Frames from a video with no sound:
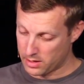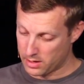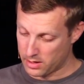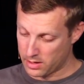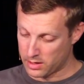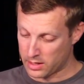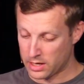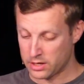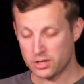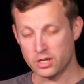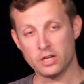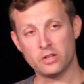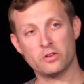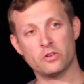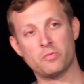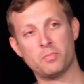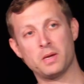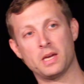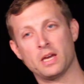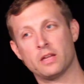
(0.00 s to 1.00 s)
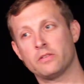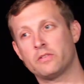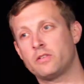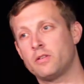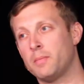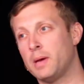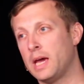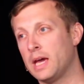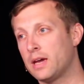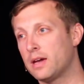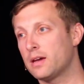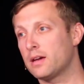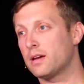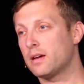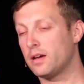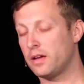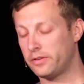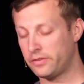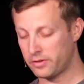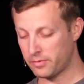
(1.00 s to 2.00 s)
And then Jesus begins to make
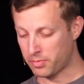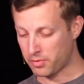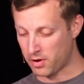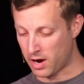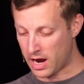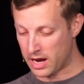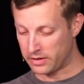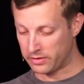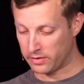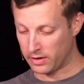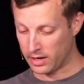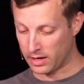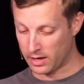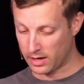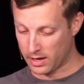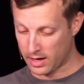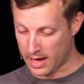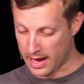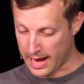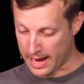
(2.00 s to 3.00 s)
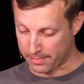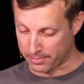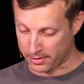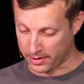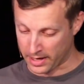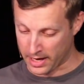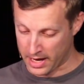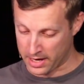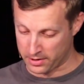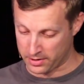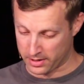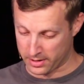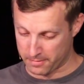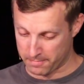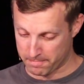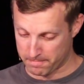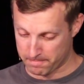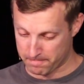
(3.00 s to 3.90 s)
a surprising application.